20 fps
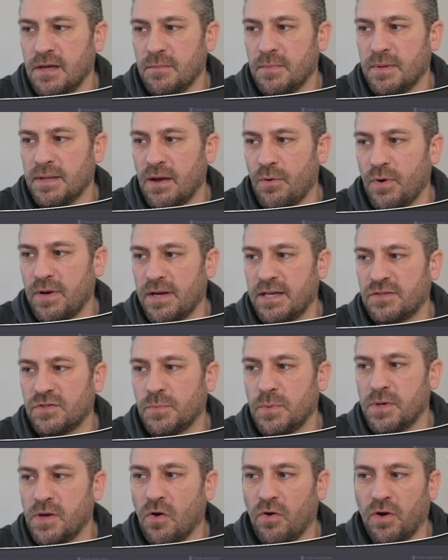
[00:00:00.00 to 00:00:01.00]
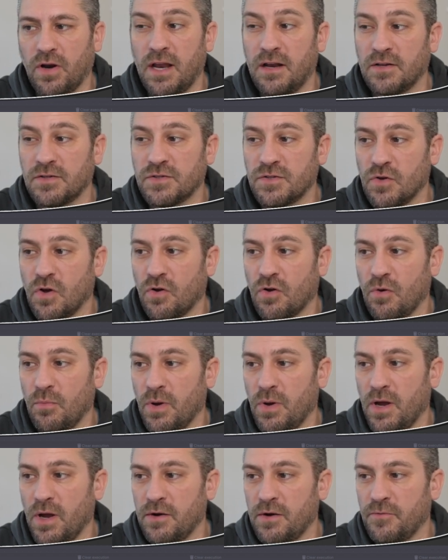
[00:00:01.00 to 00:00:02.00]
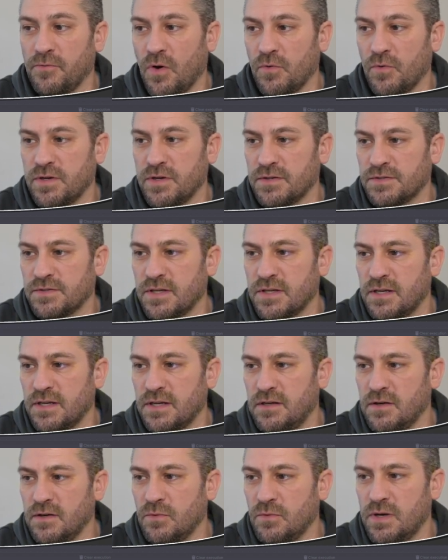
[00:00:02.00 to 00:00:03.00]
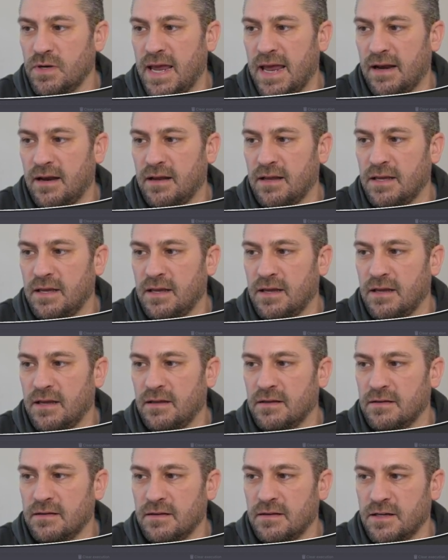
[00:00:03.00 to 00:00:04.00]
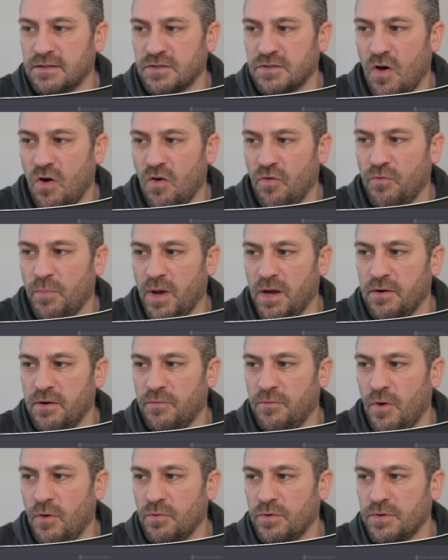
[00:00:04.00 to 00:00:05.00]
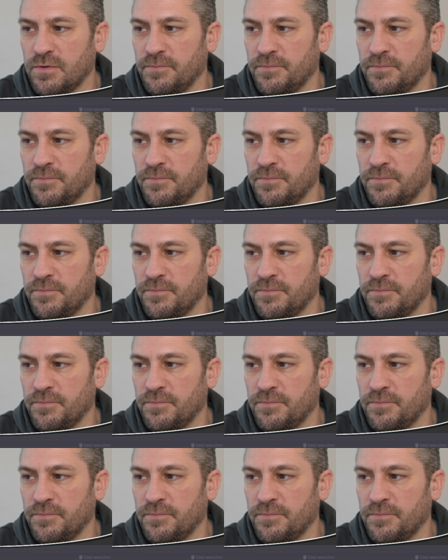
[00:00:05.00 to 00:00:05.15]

But that one needs to be on, and it's not on by default. You can see when you add it here, it's off by default.